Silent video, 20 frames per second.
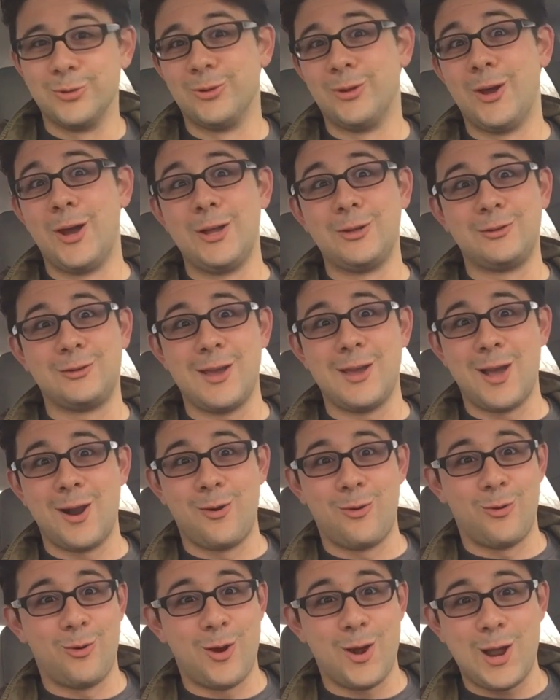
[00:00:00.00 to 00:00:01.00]
"Let's get
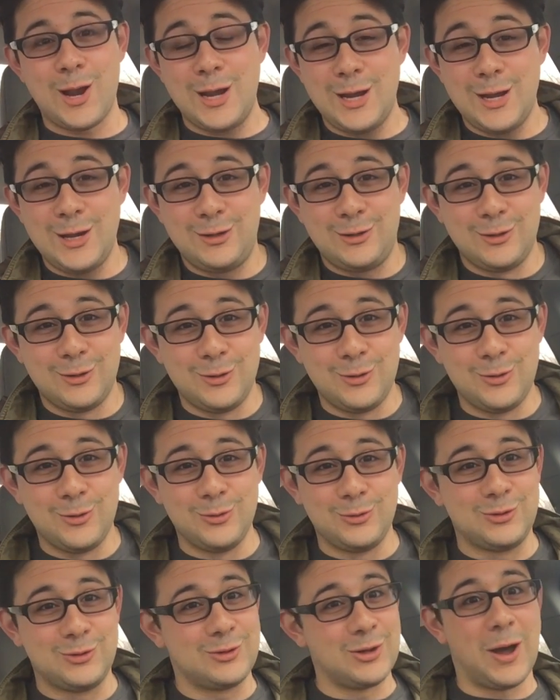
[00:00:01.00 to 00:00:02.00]
ready
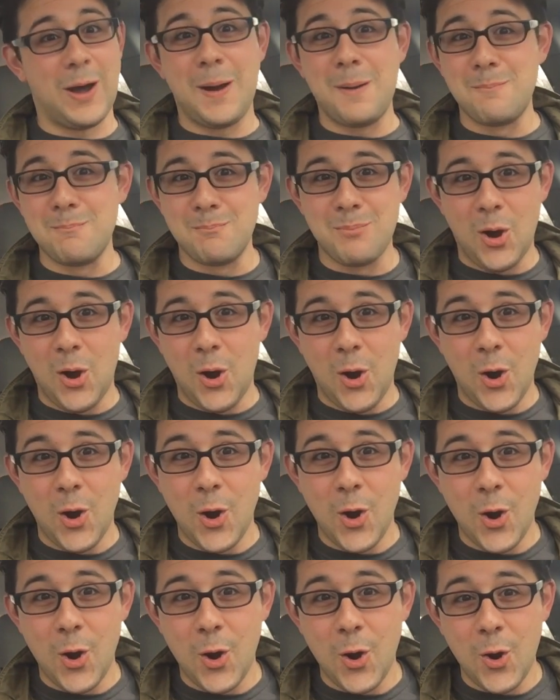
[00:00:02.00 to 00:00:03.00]
to
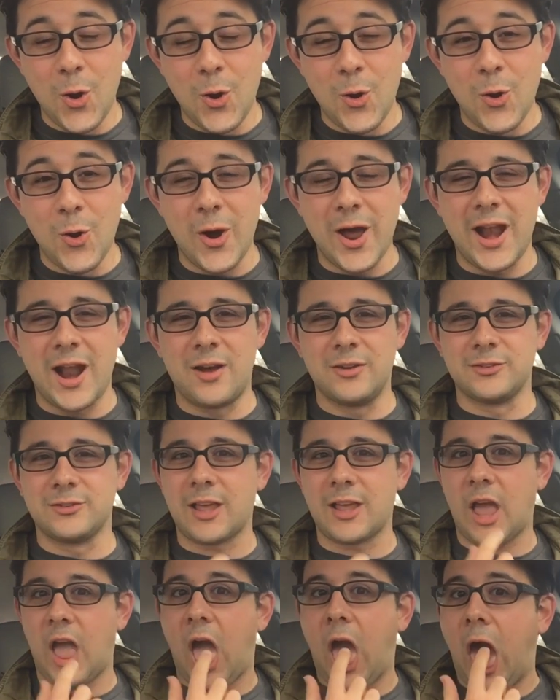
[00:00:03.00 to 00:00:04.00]
Dumbo." And I was
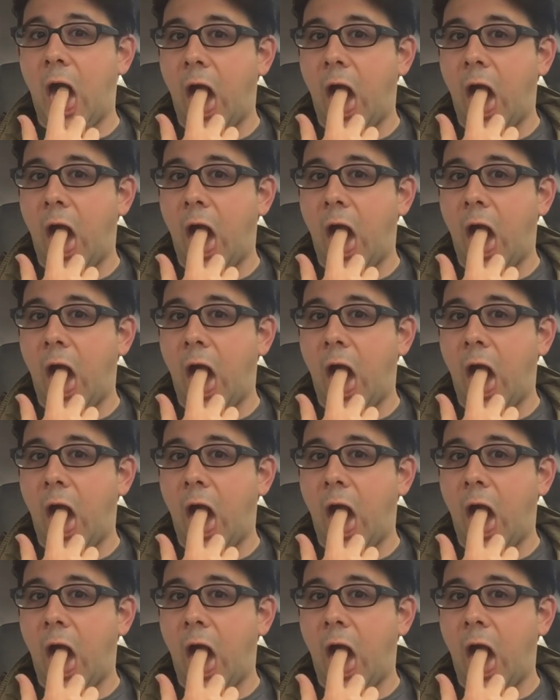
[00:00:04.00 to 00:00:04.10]
just like,